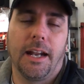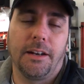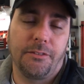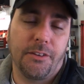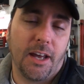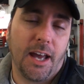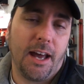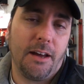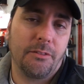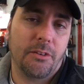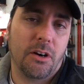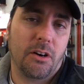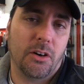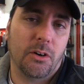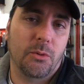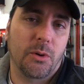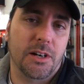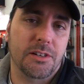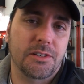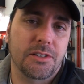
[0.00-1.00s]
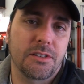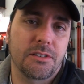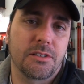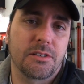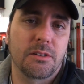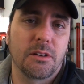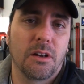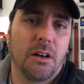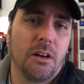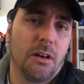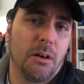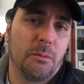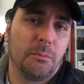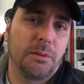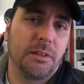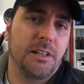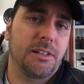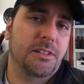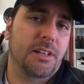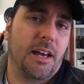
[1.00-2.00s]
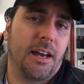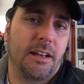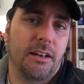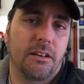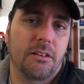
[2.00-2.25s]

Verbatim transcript: And if you have car questions, please head